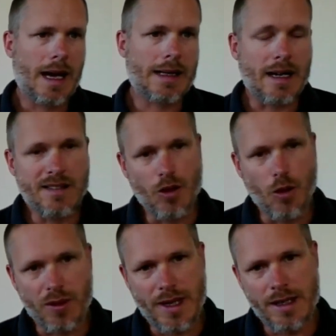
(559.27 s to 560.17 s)
And at the
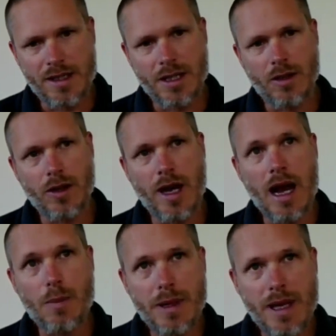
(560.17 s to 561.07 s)
opposite,
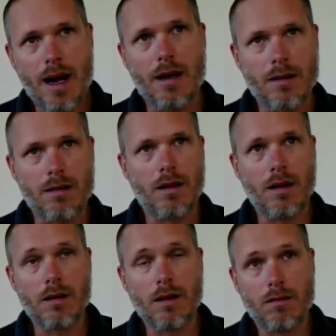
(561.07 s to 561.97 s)

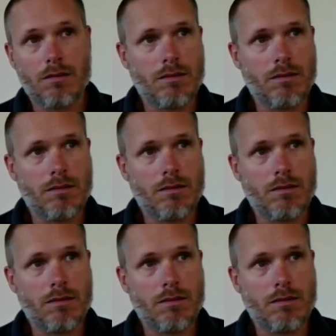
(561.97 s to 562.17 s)
LBL